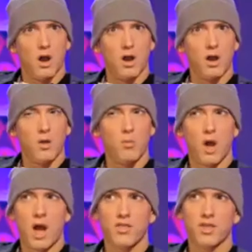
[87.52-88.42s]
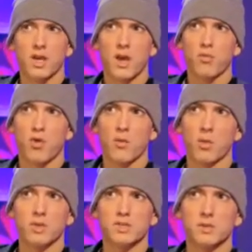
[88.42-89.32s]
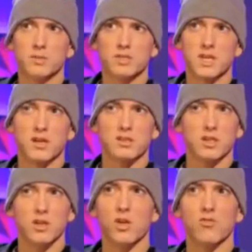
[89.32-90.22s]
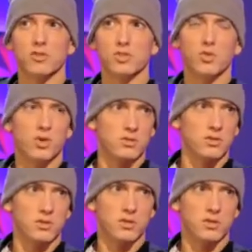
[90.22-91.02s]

I think I probably tipped the scales a little over 200.